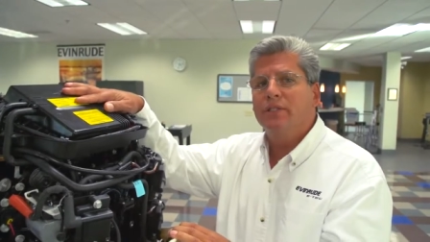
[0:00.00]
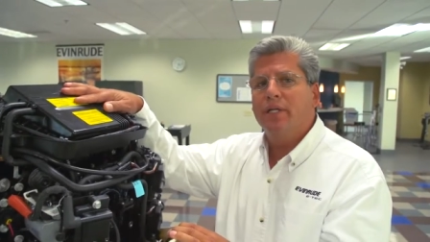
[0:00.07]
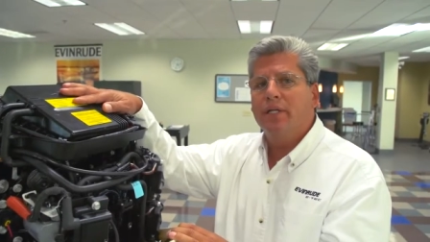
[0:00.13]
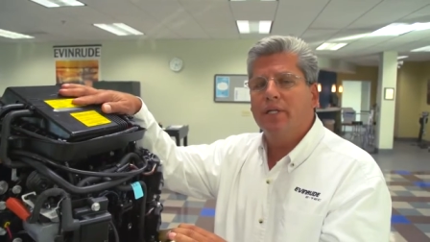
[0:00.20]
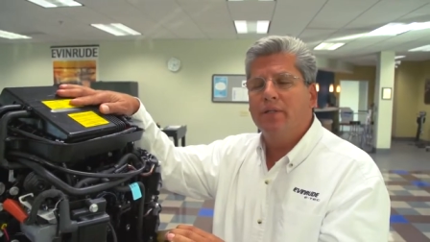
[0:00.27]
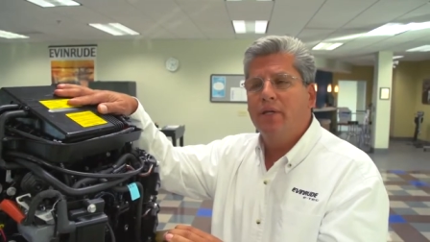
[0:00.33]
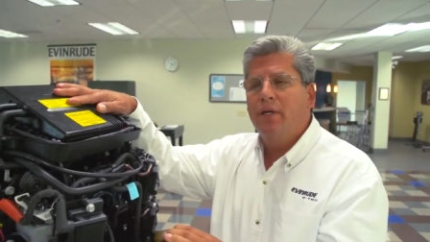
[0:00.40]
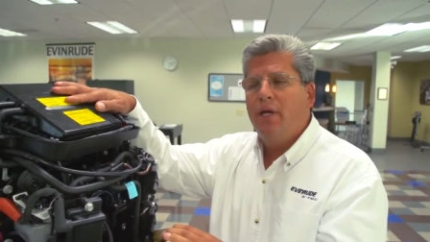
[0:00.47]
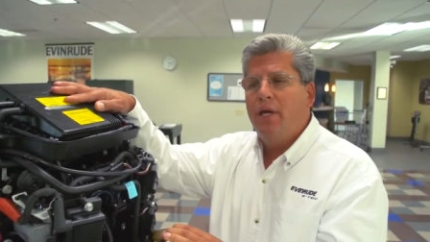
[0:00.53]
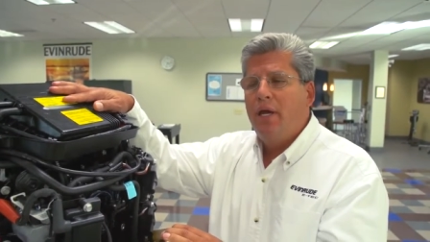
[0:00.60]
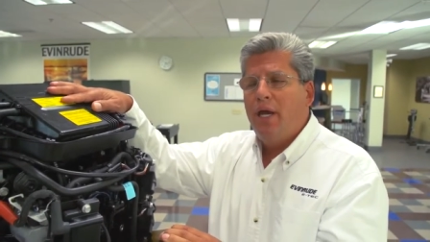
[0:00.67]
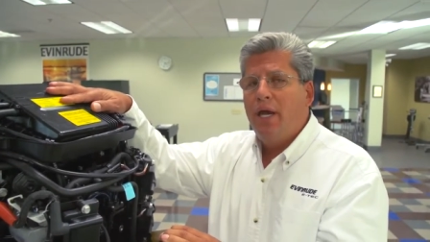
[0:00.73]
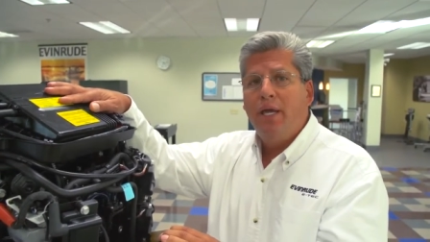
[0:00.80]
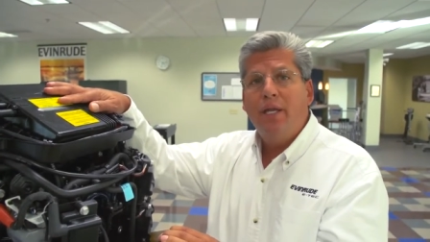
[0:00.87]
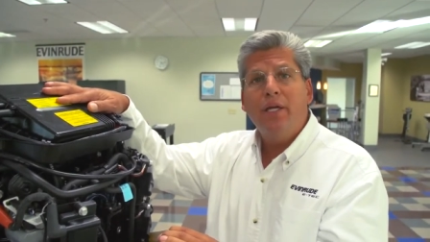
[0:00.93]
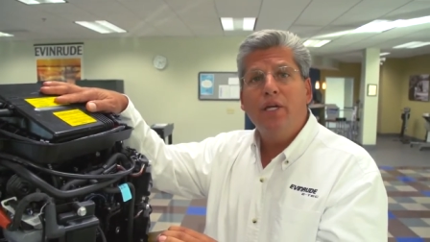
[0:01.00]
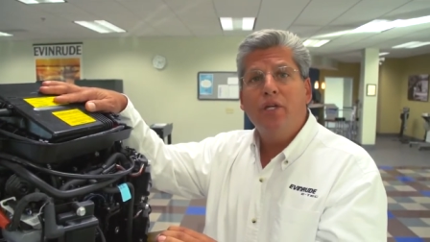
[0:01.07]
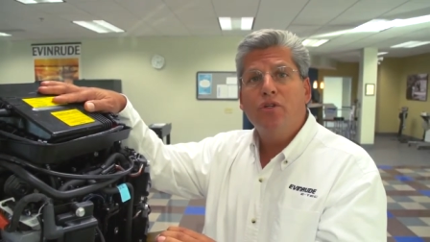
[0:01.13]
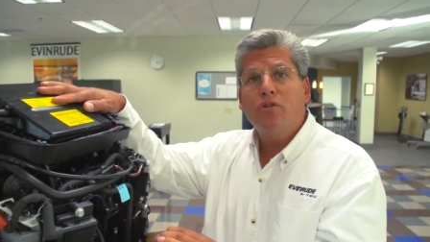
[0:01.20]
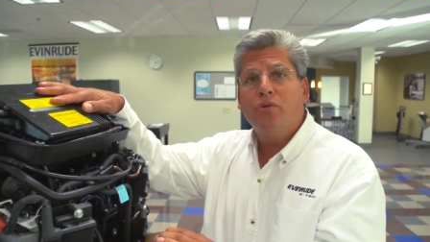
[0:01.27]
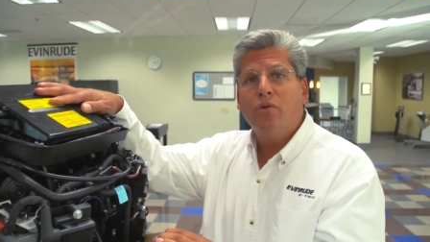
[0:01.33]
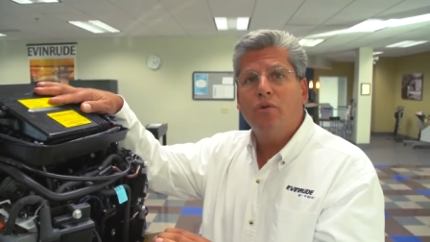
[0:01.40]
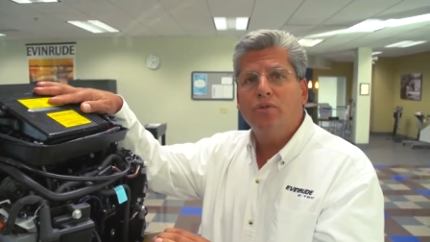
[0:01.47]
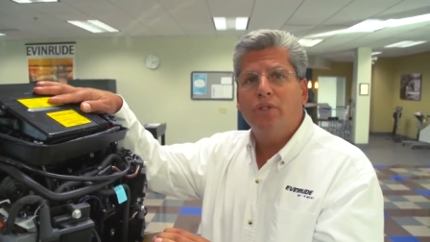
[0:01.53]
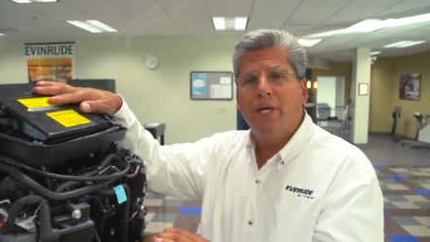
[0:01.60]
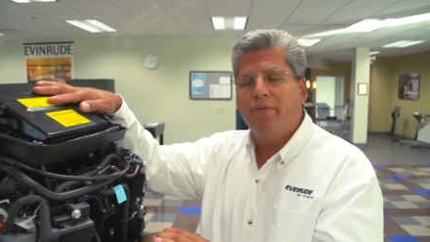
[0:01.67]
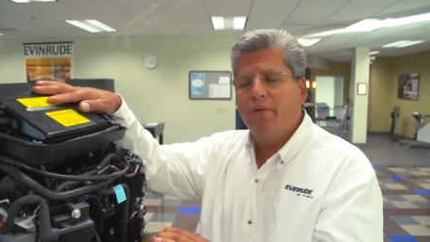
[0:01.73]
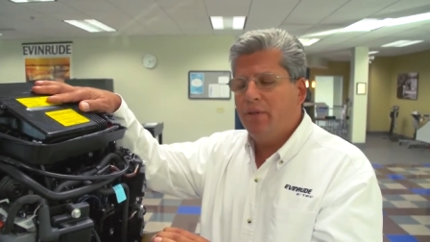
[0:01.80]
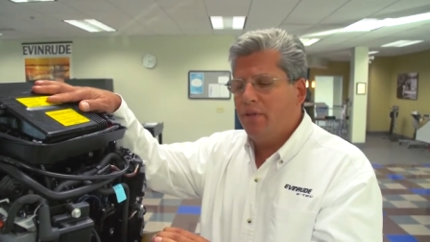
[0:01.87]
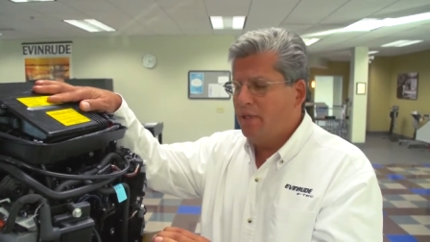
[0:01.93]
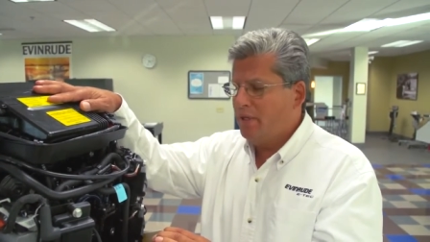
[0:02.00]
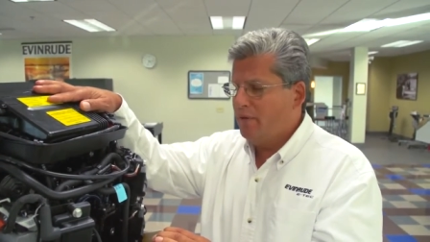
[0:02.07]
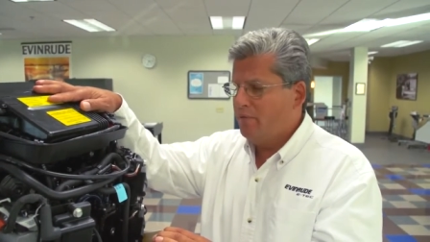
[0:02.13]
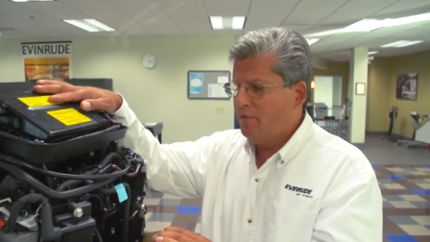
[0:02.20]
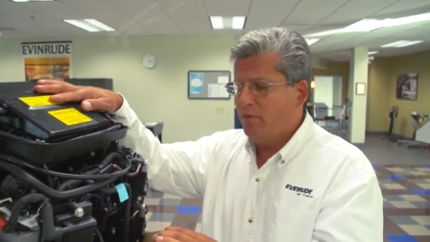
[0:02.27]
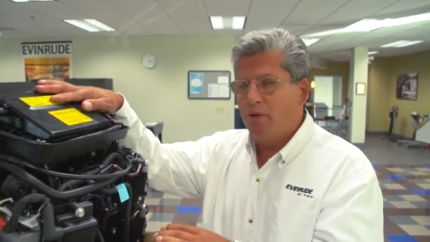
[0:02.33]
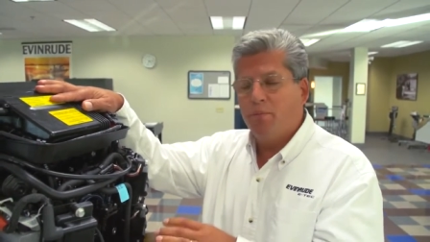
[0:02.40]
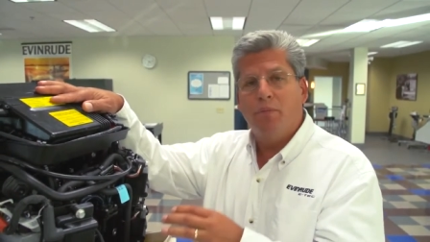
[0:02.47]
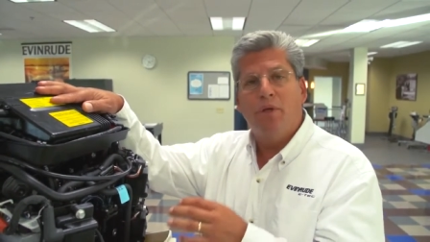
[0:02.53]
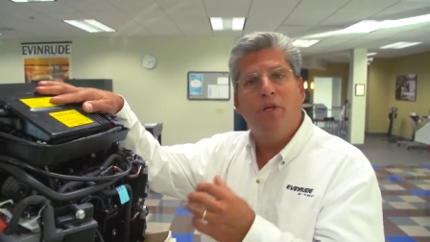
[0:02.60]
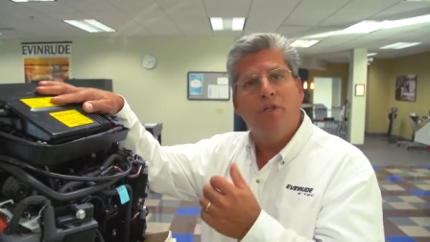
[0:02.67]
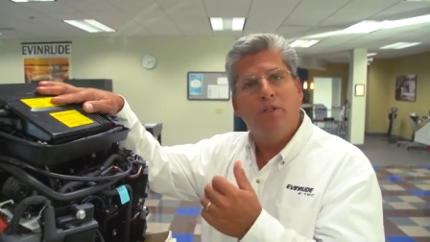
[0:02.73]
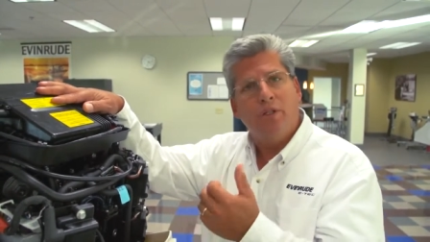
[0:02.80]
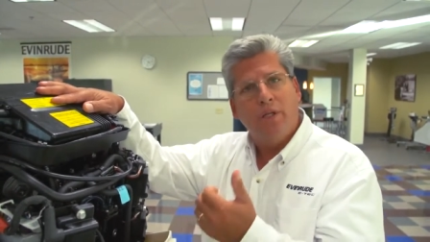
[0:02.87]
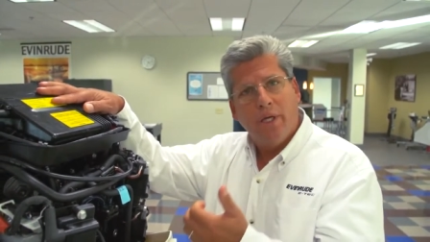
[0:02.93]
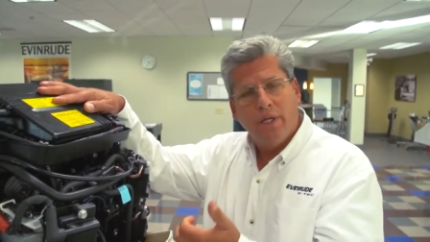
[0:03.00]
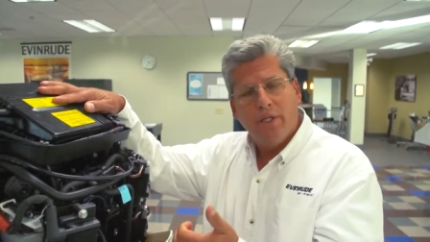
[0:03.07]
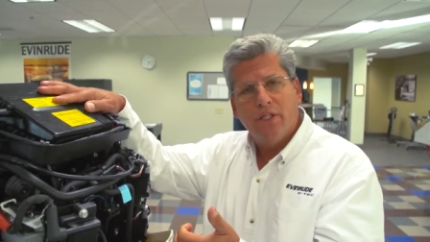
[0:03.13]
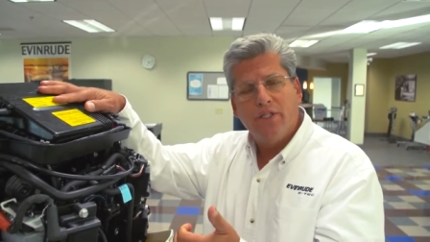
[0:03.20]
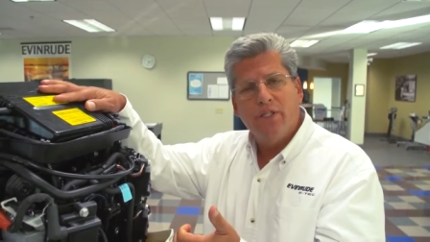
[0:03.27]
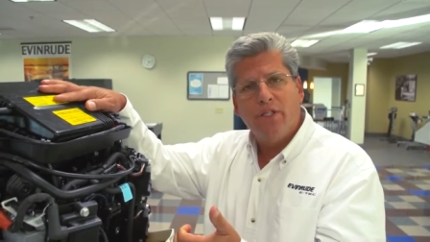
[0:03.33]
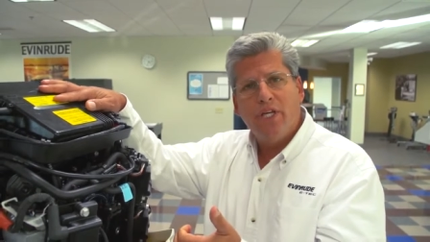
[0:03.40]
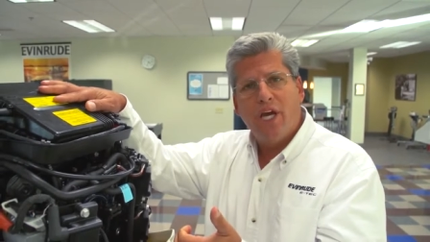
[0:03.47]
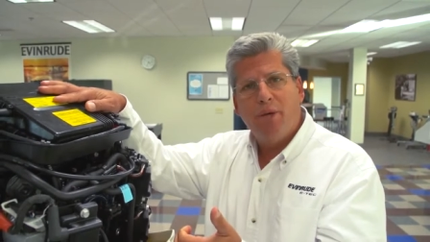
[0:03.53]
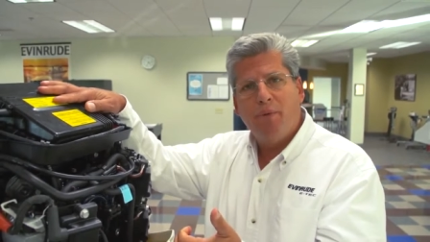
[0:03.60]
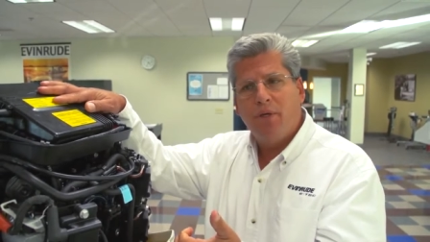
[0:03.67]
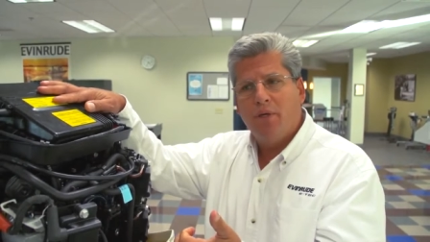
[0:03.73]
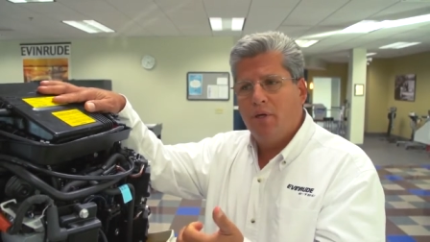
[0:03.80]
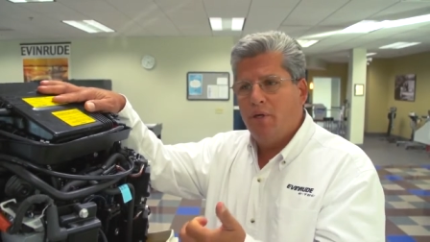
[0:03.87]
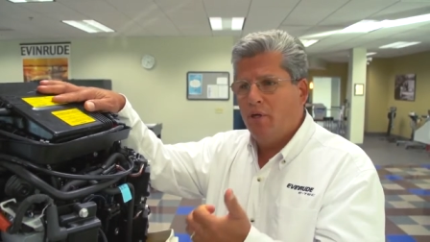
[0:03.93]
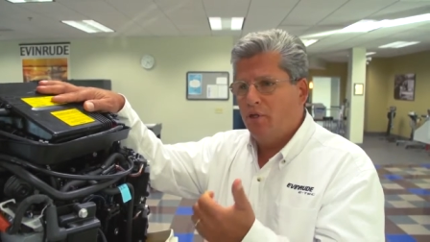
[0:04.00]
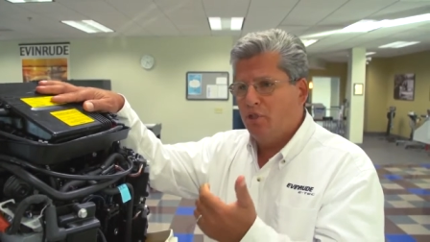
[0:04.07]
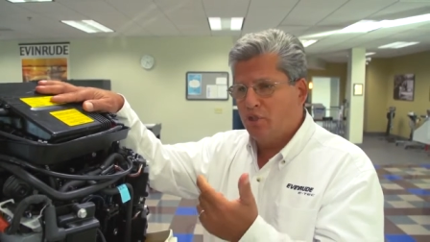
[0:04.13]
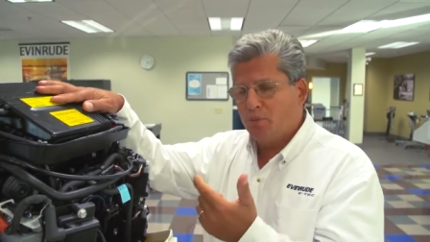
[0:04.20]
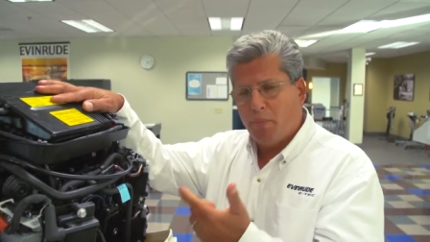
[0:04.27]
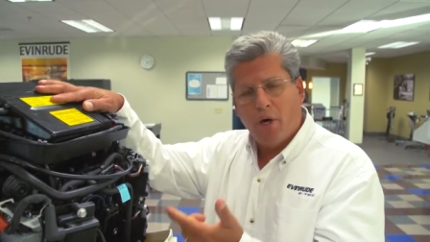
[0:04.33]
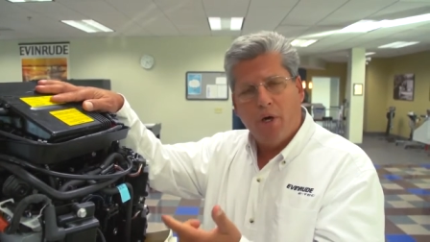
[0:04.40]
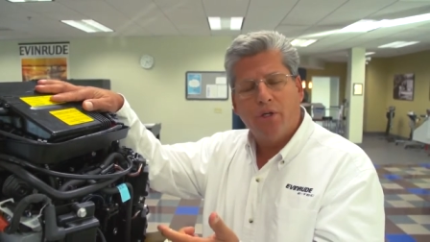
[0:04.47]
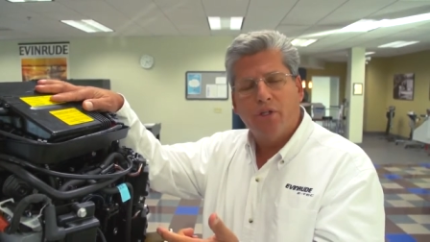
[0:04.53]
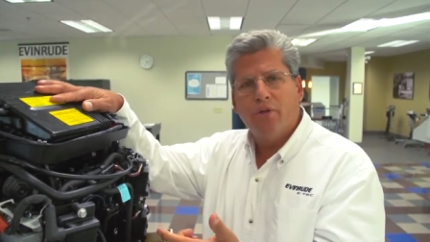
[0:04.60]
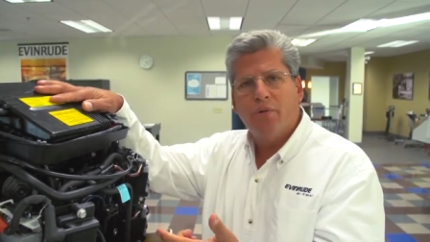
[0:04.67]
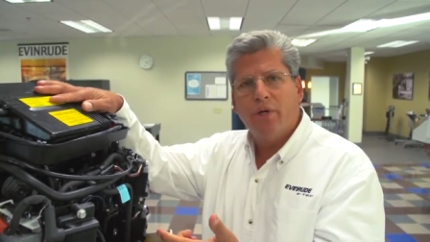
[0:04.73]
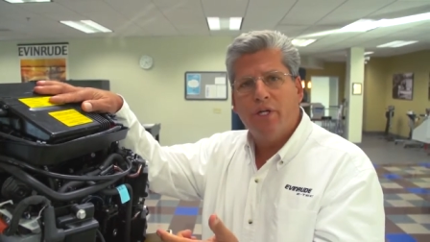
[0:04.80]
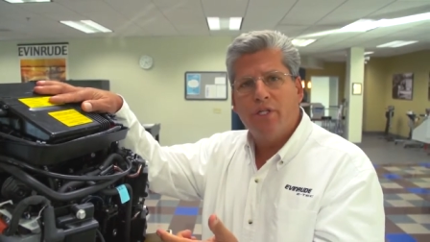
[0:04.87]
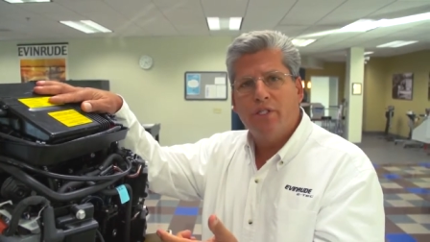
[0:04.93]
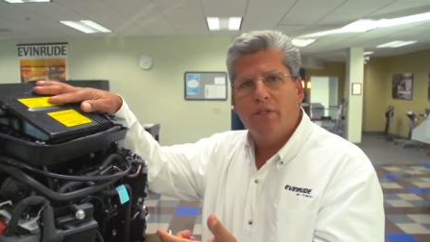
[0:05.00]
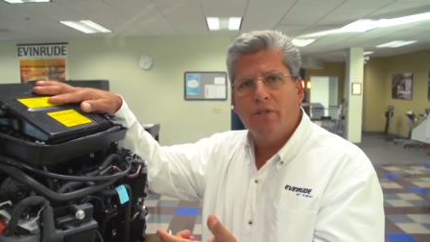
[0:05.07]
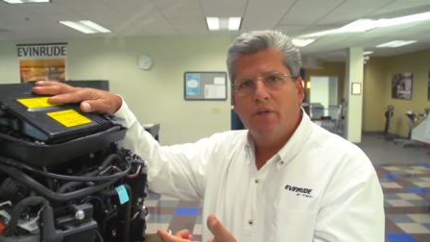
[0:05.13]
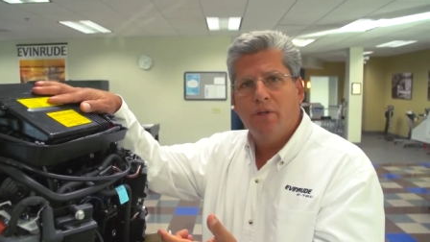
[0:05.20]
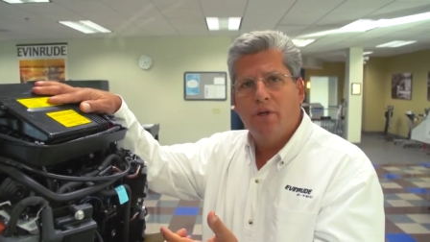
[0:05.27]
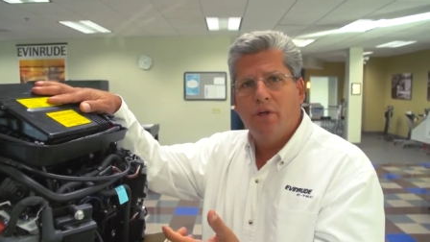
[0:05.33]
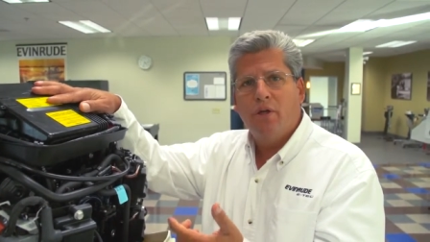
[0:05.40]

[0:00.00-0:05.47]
a second, and it controls everything from ignition timing spark duration,